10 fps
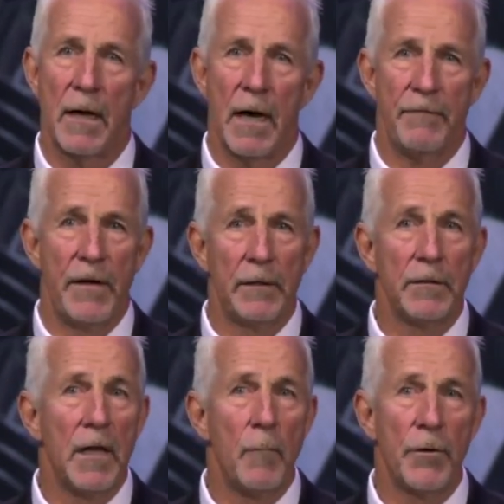I fell
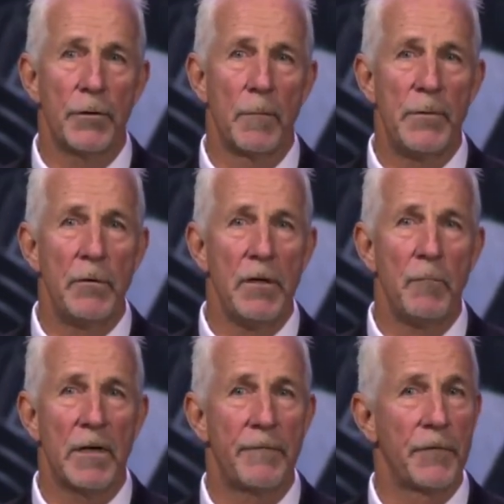in love with her beauty
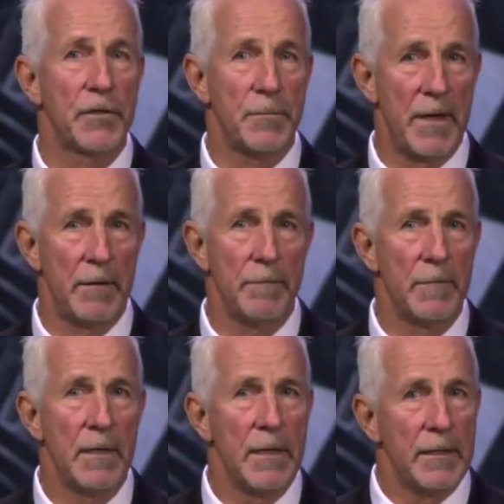when I first met her,
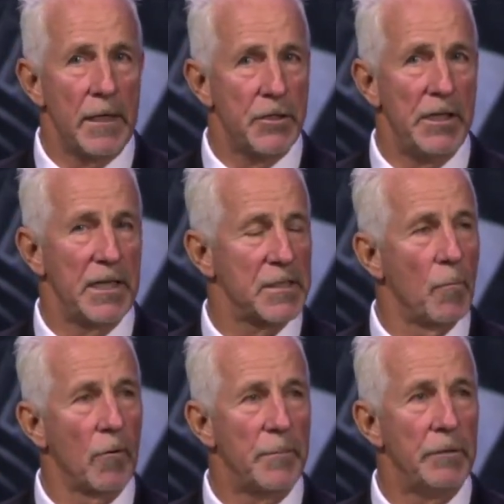yet she gets
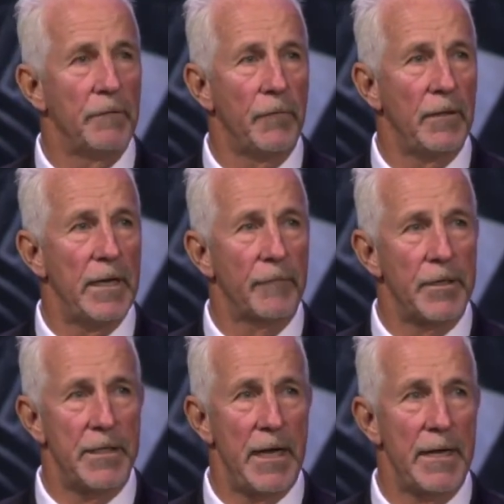more beautiful
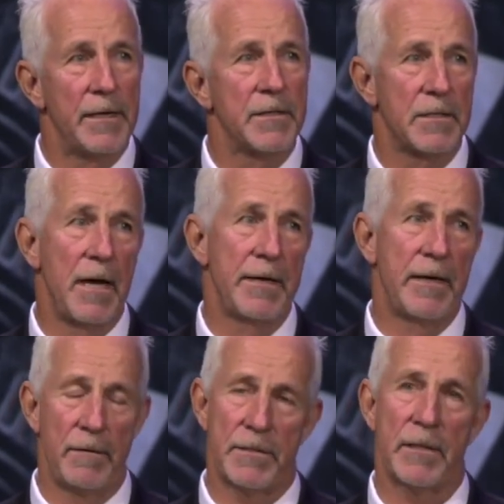every day, inside
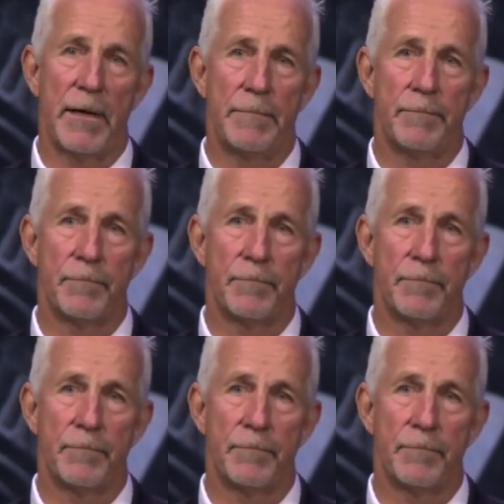and outside.